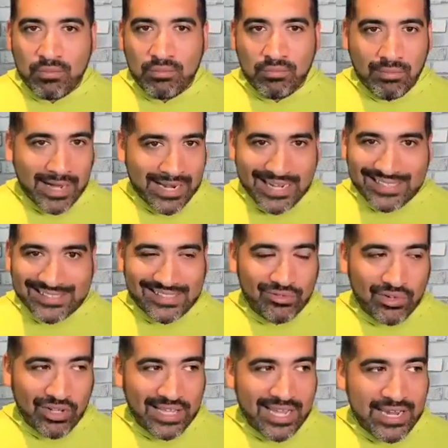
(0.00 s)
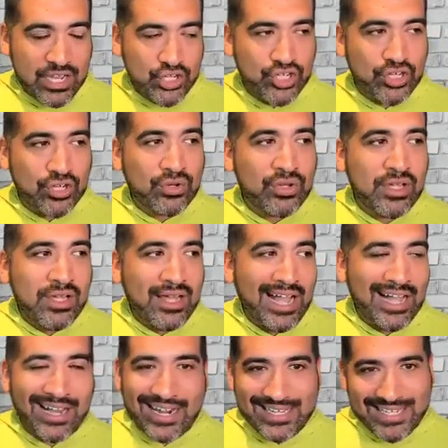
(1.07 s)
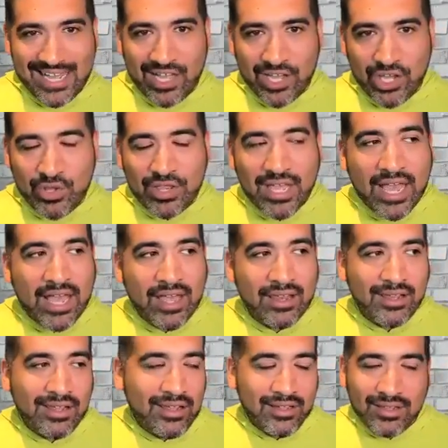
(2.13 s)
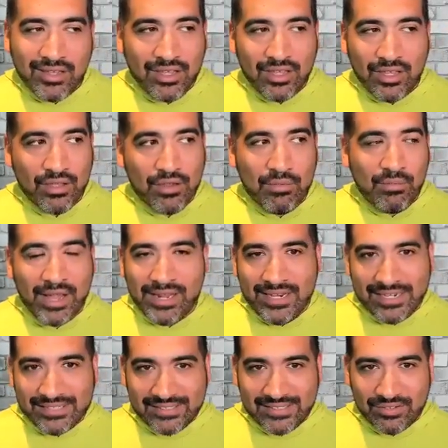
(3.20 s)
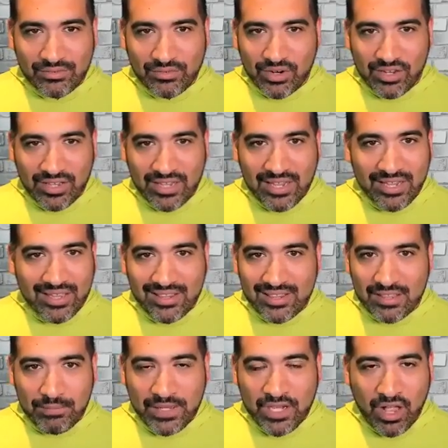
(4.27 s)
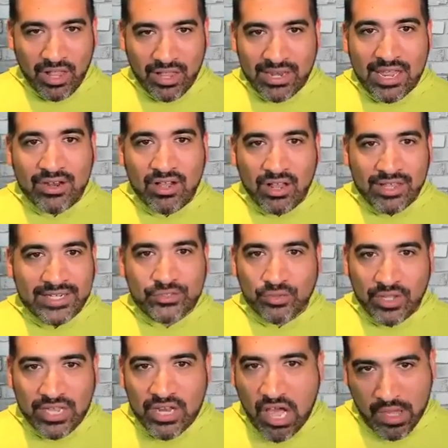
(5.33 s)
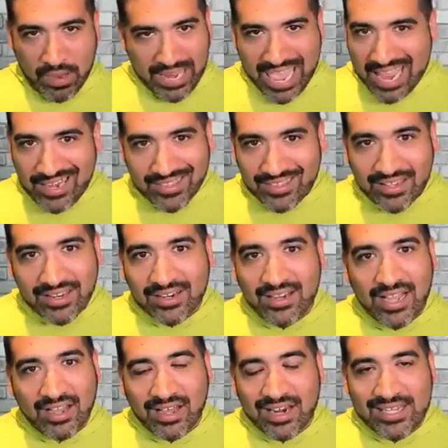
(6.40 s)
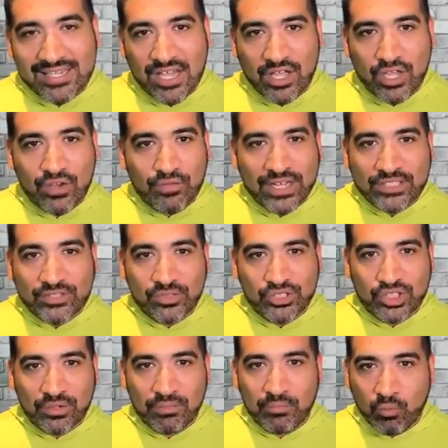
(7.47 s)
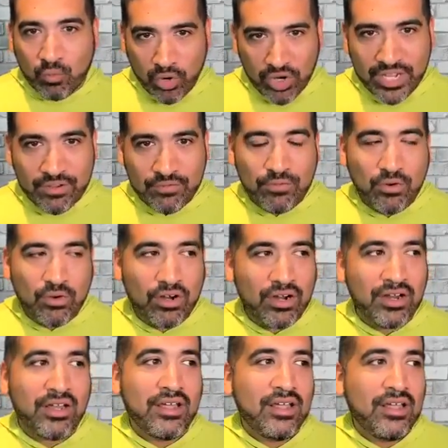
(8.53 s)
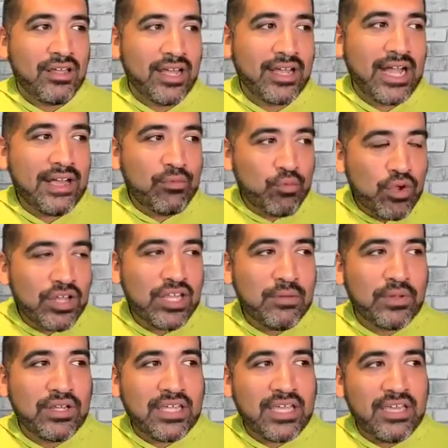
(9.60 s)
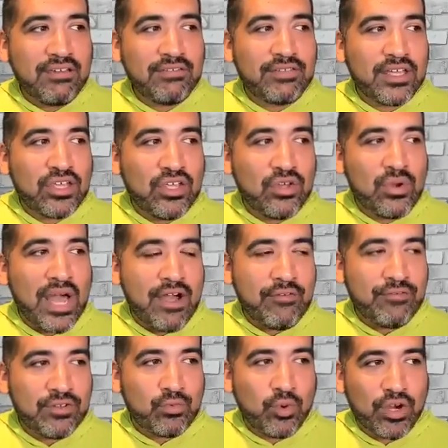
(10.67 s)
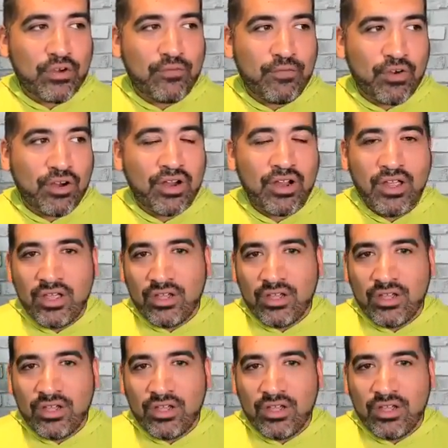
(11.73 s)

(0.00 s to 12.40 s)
money isn't really an issue. I got to tell you that money isn't really the be all and end all, and it's really not anything. I got to tell you, if that's what you're working for, like I really believe that you have to work for